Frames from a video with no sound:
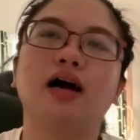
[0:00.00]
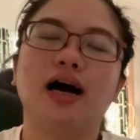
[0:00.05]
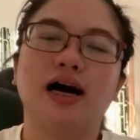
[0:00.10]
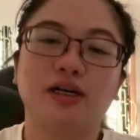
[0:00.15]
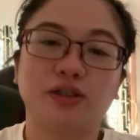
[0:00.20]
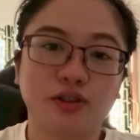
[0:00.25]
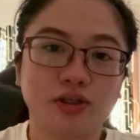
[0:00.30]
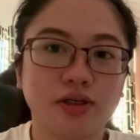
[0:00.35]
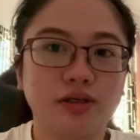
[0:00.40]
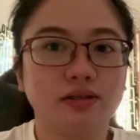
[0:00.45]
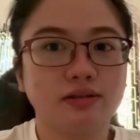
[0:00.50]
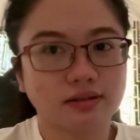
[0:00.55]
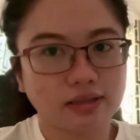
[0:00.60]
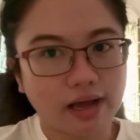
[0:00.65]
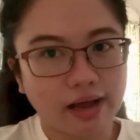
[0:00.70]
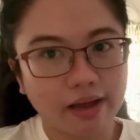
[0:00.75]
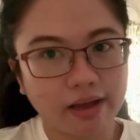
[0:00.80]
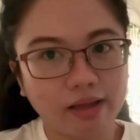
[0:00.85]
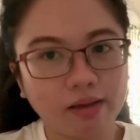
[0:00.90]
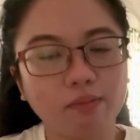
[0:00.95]
a chill
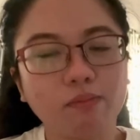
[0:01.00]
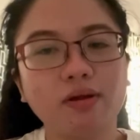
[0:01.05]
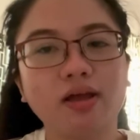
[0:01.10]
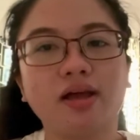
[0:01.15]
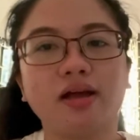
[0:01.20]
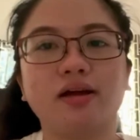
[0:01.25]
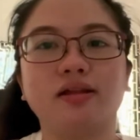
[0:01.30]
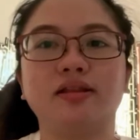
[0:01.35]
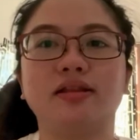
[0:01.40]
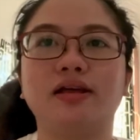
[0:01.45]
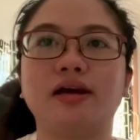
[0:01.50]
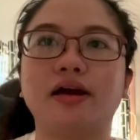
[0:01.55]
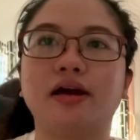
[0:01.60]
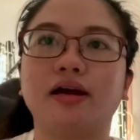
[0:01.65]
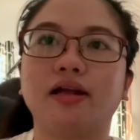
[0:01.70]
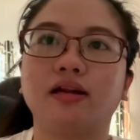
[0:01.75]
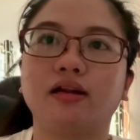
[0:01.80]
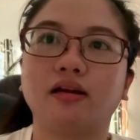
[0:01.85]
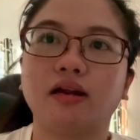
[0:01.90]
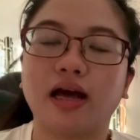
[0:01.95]
time, and
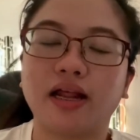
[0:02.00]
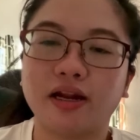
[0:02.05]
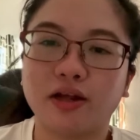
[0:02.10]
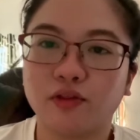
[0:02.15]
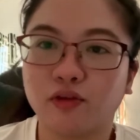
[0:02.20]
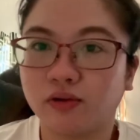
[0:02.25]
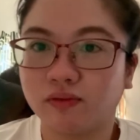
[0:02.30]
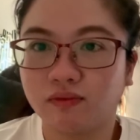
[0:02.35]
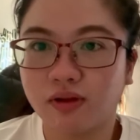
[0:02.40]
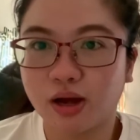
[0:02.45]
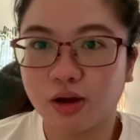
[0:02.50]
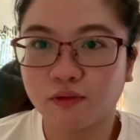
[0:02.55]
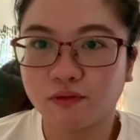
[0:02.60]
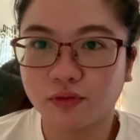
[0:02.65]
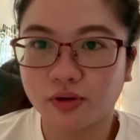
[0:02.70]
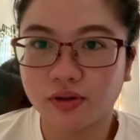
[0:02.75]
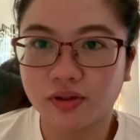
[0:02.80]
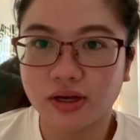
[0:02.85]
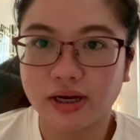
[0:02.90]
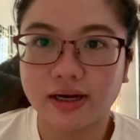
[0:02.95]
then another vlog
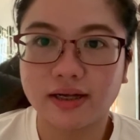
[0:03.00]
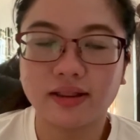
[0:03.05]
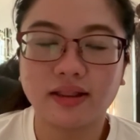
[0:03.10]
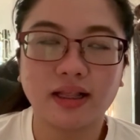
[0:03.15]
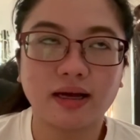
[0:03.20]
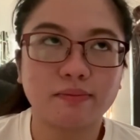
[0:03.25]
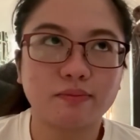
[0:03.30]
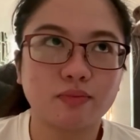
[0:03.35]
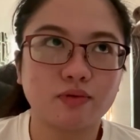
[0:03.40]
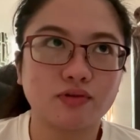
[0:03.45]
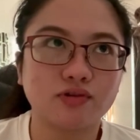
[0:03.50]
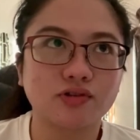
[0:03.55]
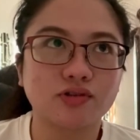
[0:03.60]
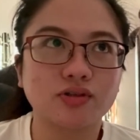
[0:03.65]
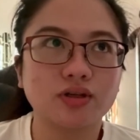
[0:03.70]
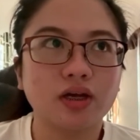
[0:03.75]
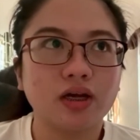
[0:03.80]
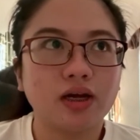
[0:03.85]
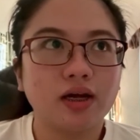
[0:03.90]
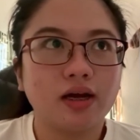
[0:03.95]
for that.
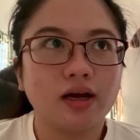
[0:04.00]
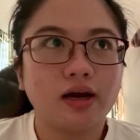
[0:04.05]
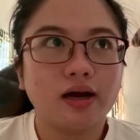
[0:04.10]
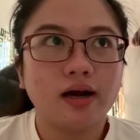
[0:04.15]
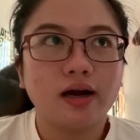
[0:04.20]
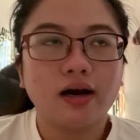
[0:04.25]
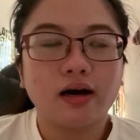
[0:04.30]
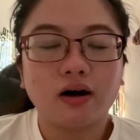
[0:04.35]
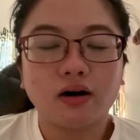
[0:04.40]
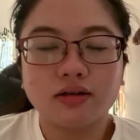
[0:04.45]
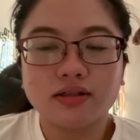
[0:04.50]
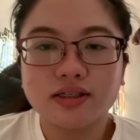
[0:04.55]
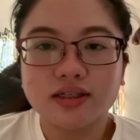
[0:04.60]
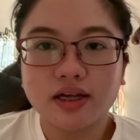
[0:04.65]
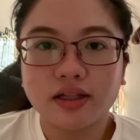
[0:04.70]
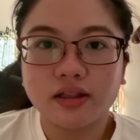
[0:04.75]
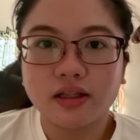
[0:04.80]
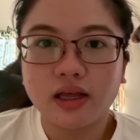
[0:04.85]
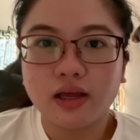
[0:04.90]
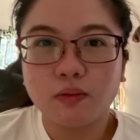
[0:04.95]
Tapos on
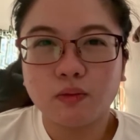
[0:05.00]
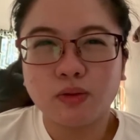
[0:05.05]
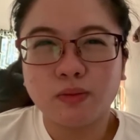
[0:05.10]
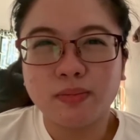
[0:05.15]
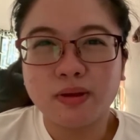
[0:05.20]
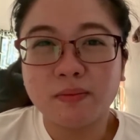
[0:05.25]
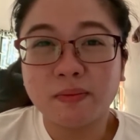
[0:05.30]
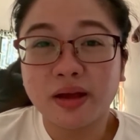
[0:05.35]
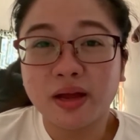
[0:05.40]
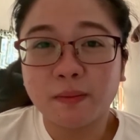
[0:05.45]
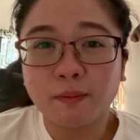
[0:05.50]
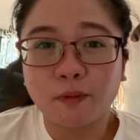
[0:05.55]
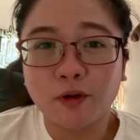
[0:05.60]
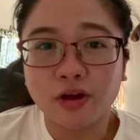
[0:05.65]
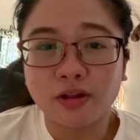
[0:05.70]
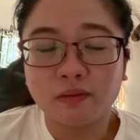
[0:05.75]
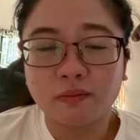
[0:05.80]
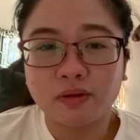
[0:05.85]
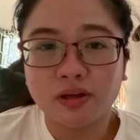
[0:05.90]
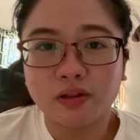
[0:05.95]
Sunday will be my
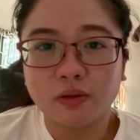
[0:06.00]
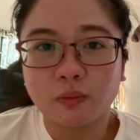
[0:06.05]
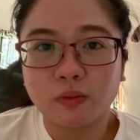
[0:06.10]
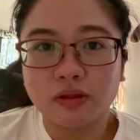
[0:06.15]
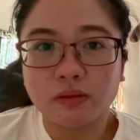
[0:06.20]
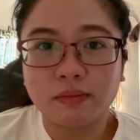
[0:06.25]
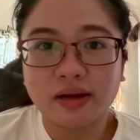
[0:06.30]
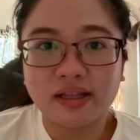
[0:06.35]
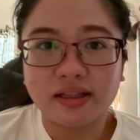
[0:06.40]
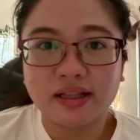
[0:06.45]
appointment with my